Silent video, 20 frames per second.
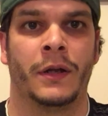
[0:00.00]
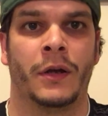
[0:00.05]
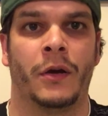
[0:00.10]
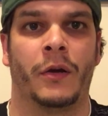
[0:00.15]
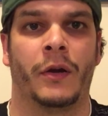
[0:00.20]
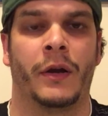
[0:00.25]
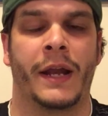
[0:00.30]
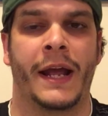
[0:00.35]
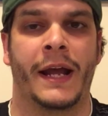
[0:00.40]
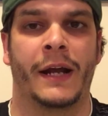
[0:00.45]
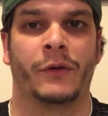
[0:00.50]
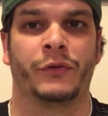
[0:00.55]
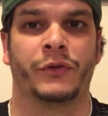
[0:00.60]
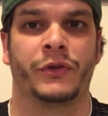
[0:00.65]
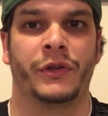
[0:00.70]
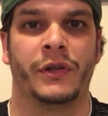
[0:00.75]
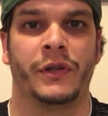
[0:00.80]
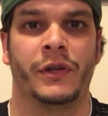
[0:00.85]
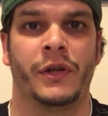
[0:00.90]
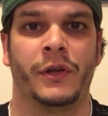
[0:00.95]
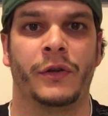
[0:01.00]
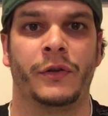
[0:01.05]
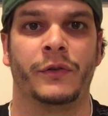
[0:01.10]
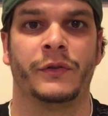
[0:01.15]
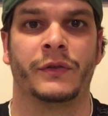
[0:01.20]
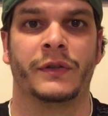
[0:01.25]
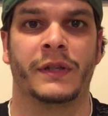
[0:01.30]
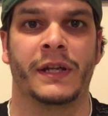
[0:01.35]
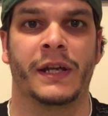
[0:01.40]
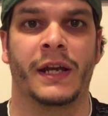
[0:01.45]
on how to
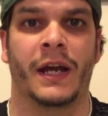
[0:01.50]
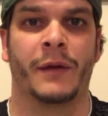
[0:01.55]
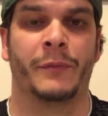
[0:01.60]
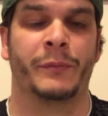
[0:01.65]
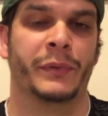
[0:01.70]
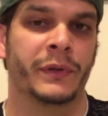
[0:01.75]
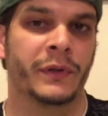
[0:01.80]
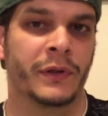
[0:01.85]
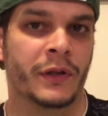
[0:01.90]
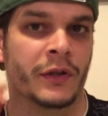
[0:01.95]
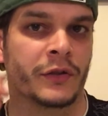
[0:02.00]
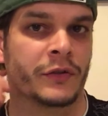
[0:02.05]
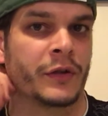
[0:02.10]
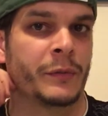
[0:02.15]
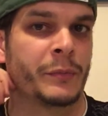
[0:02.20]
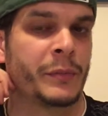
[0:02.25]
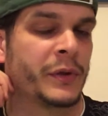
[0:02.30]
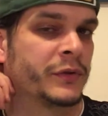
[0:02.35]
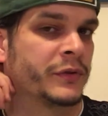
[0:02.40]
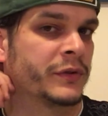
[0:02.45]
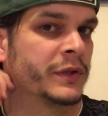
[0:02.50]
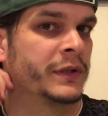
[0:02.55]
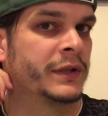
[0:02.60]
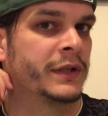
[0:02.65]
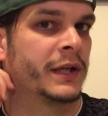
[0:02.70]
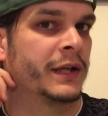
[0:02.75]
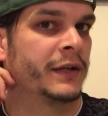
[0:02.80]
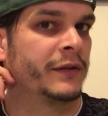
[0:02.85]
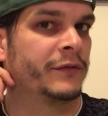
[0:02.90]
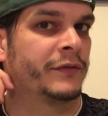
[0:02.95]
use the app, because I posted
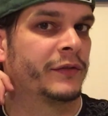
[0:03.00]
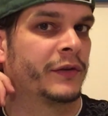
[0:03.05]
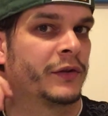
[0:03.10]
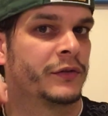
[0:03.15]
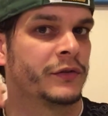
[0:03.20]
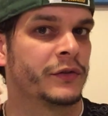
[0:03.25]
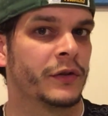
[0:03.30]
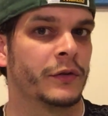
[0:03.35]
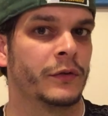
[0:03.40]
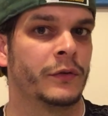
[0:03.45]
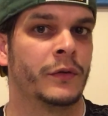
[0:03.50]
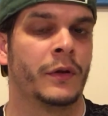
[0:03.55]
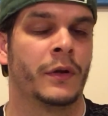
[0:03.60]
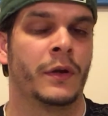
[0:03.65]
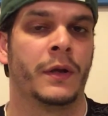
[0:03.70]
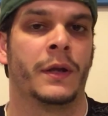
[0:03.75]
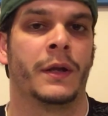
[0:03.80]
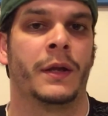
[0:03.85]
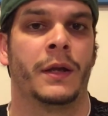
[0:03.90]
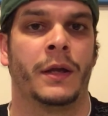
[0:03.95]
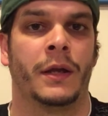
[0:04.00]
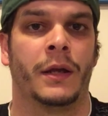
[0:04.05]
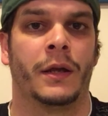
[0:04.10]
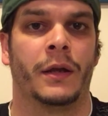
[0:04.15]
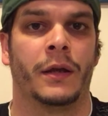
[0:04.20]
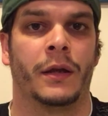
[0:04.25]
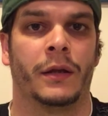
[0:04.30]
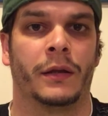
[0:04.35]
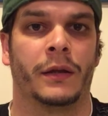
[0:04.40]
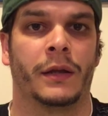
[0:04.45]
a photo
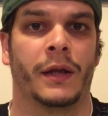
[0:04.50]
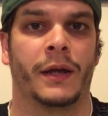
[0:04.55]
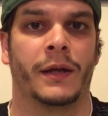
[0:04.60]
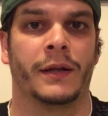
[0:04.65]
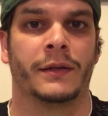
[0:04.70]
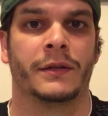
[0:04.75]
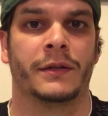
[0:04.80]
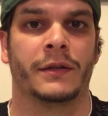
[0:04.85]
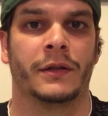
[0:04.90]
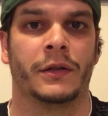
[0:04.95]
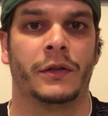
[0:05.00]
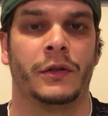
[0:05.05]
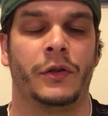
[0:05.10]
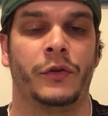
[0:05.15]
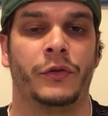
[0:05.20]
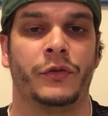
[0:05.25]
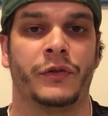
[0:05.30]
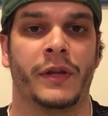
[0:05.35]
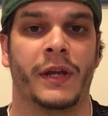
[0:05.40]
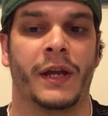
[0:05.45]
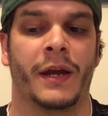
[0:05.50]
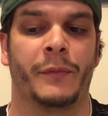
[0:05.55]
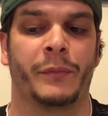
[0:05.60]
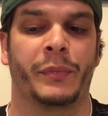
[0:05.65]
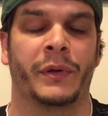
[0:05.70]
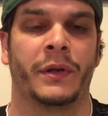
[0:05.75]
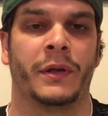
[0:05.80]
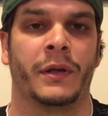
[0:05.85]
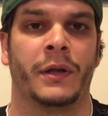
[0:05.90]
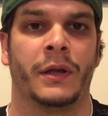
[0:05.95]
that used the app
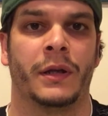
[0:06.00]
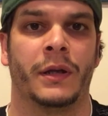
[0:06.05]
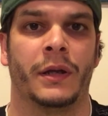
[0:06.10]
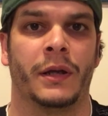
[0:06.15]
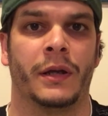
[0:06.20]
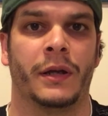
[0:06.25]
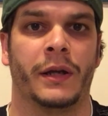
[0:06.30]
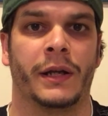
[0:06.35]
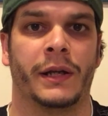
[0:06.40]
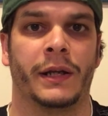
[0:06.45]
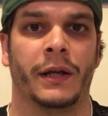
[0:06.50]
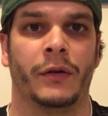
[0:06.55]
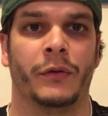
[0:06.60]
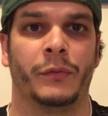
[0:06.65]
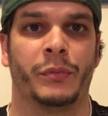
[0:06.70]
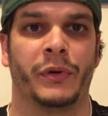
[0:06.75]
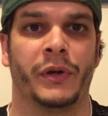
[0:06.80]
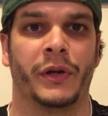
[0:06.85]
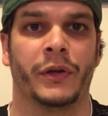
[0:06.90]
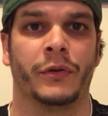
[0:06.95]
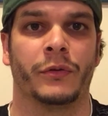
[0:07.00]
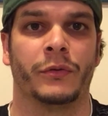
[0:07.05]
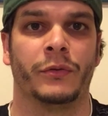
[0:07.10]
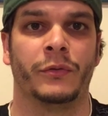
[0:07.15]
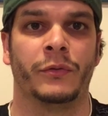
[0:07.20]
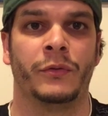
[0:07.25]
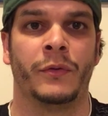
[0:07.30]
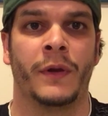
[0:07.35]
and it looked pretty cool.